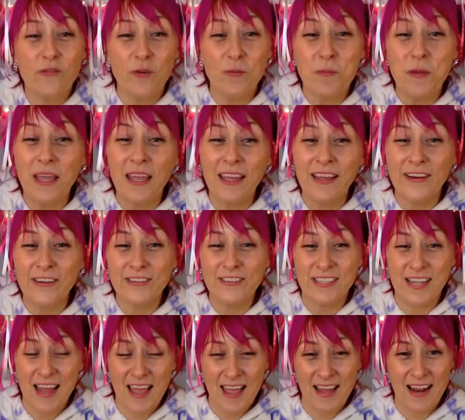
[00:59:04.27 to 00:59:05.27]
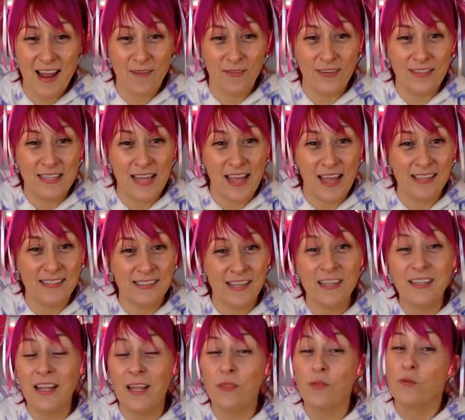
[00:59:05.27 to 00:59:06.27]
Thank you for being here today and every
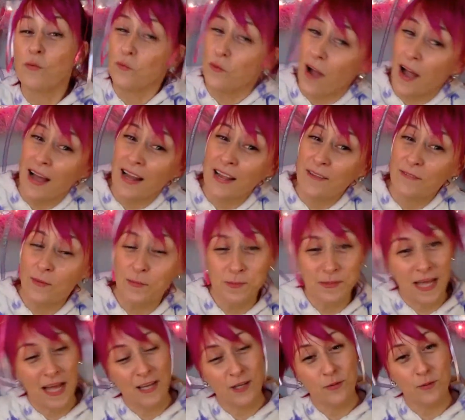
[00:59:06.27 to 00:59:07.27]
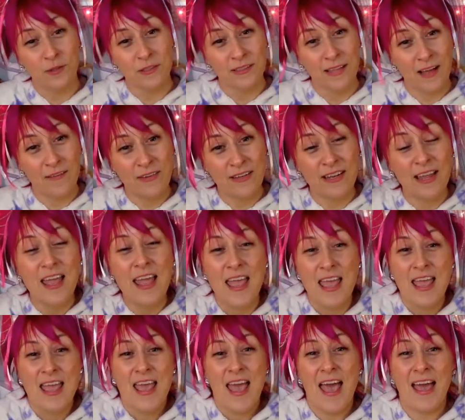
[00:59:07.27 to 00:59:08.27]
day, Sunday through Friday from 10 to
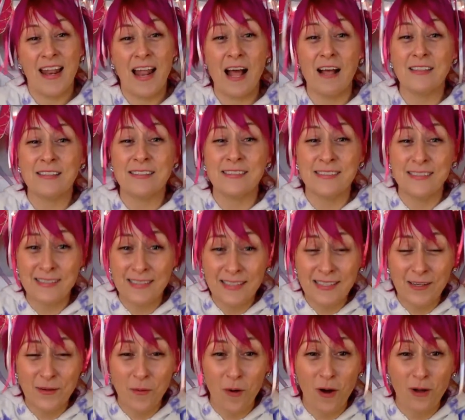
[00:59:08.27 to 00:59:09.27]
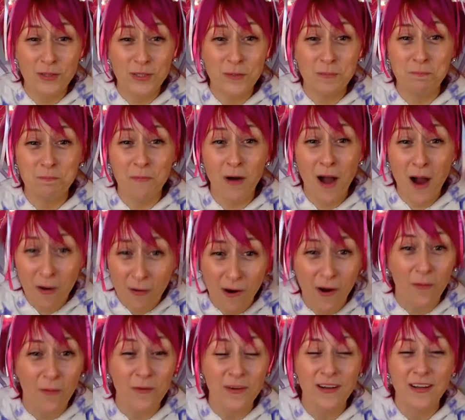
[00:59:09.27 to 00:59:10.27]
11. And I'll see you all
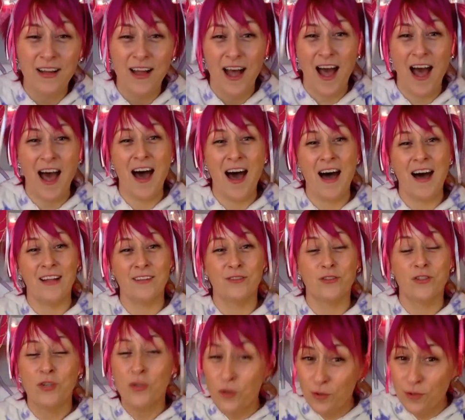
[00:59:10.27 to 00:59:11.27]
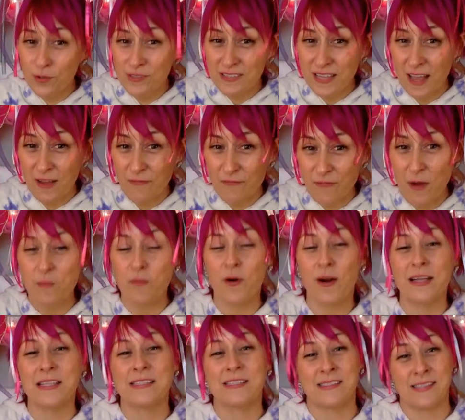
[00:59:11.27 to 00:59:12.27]
tomorrow on
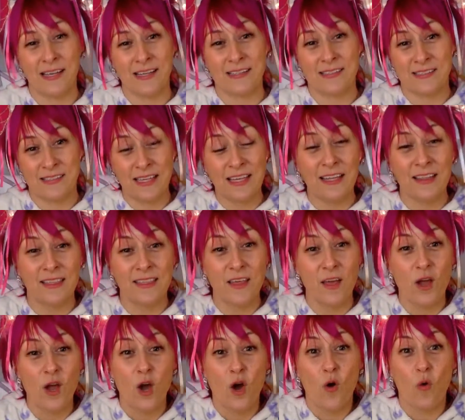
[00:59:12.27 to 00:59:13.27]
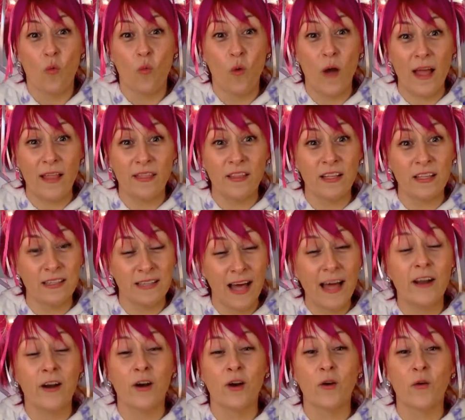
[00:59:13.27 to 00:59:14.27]
Tuesday, February 16th,
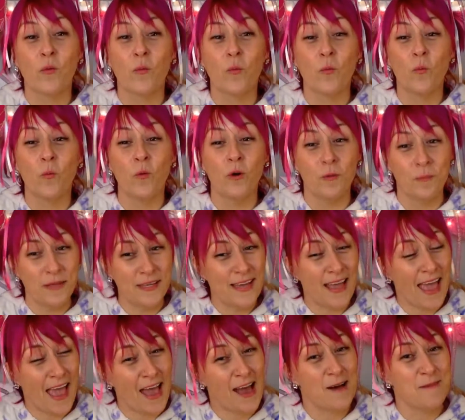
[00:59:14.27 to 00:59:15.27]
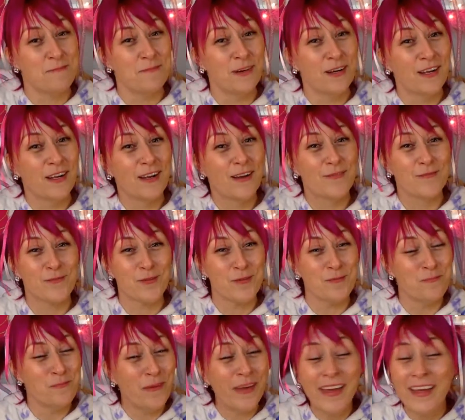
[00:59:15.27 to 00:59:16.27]
when the letter will be M
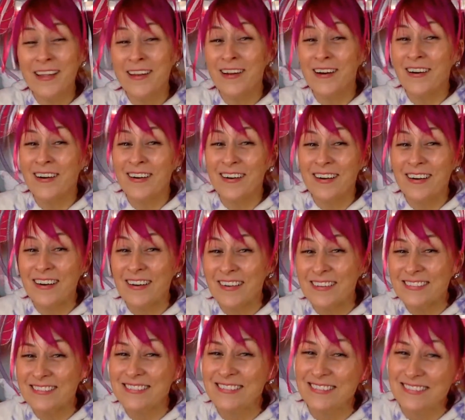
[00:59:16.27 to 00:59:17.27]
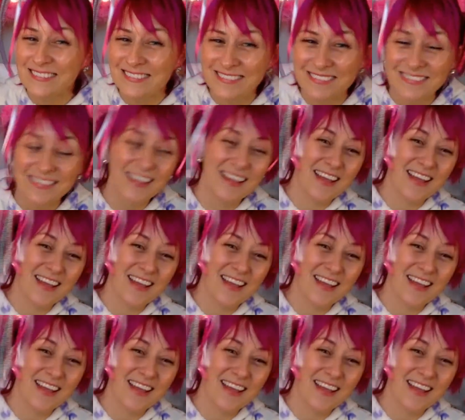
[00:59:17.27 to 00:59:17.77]
for middle.